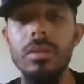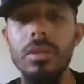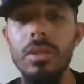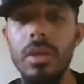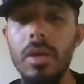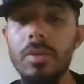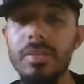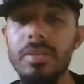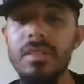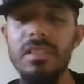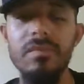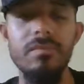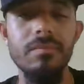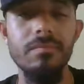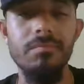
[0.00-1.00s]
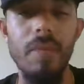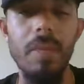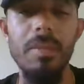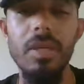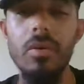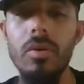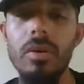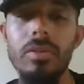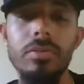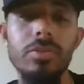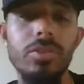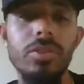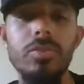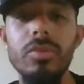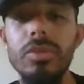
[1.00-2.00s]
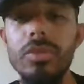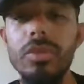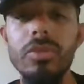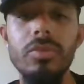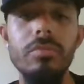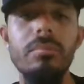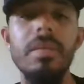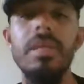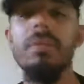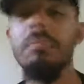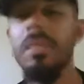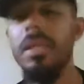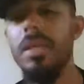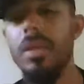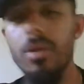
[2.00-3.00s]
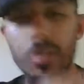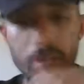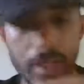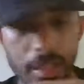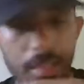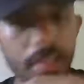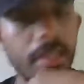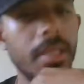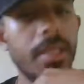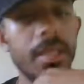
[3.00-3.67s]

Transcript: instead of maybe going 2-2 and being mediocre.